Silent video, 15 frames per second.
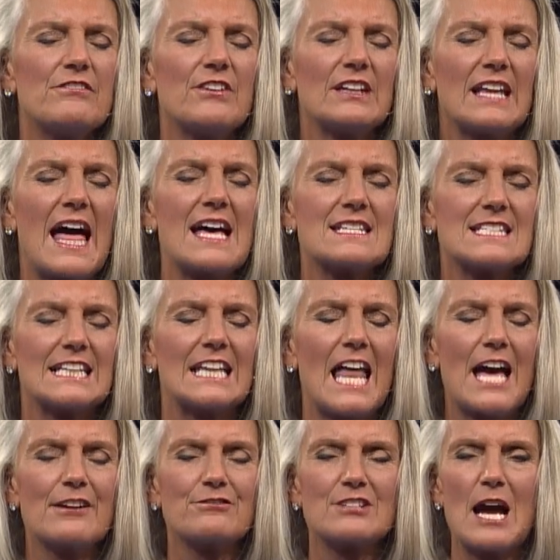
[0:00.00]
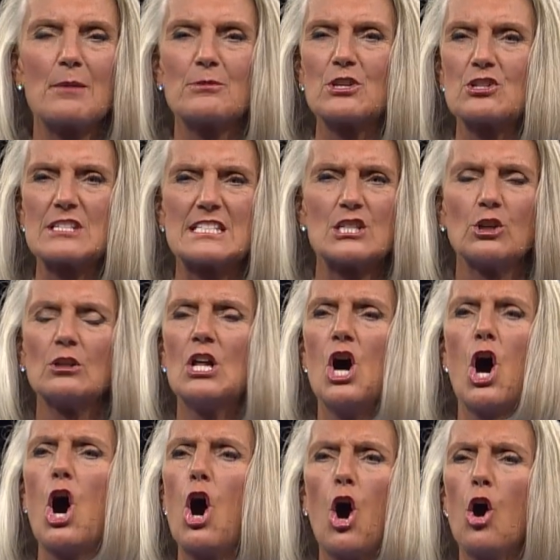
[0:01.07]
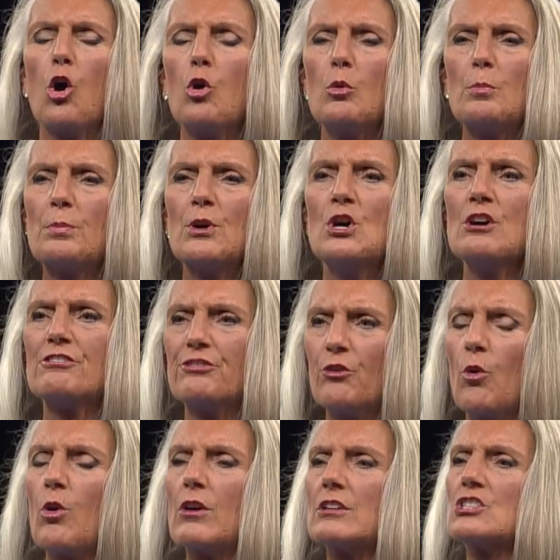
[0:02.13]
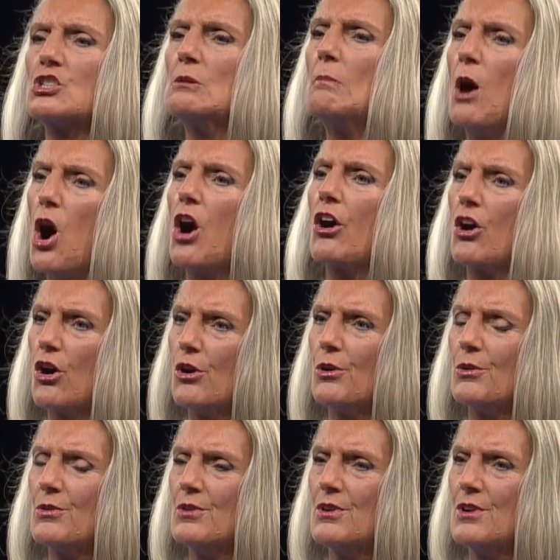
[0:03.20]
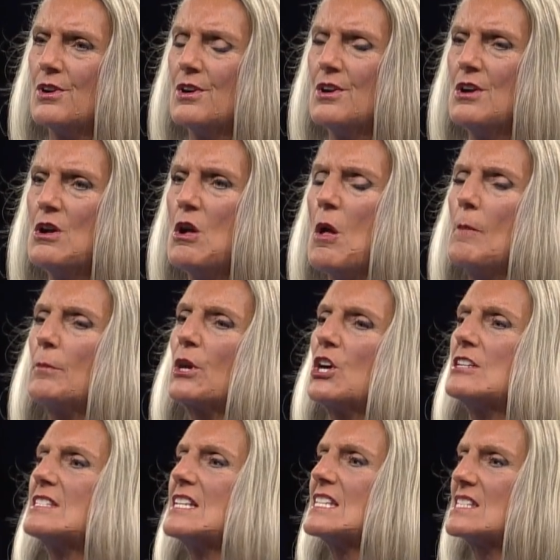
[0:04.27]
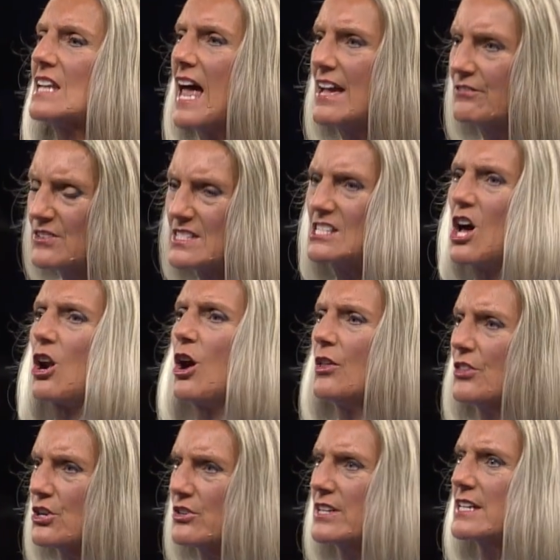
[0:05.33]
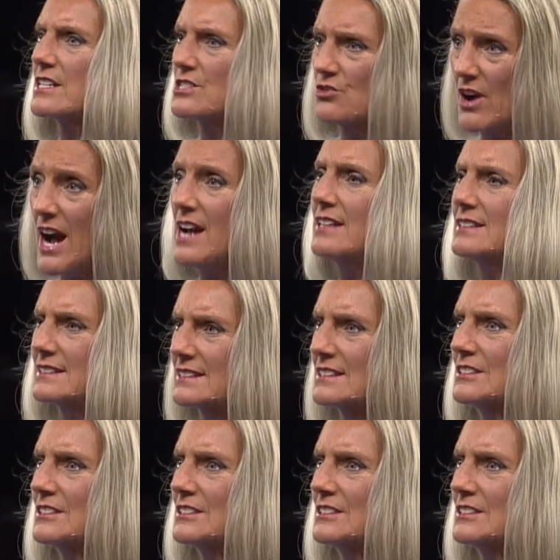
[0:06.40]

if it lasts a lifetime, there's still hope for tomorrow. Because this life is not all there is, right?